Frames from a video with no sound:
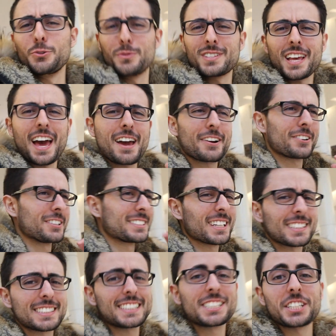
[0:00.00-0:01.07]
Dussei or
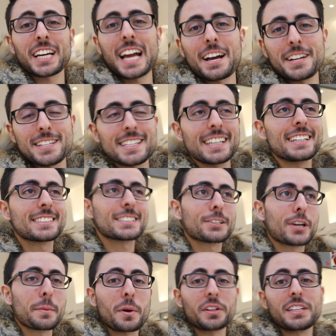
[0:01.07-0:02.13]
Dusty. Check out his
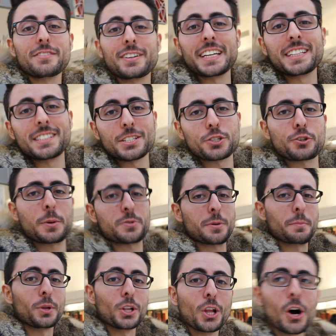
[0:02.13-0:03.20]
Instagram. I'll leave it in the
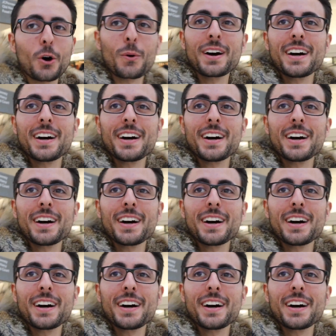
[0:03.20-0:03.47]
description below.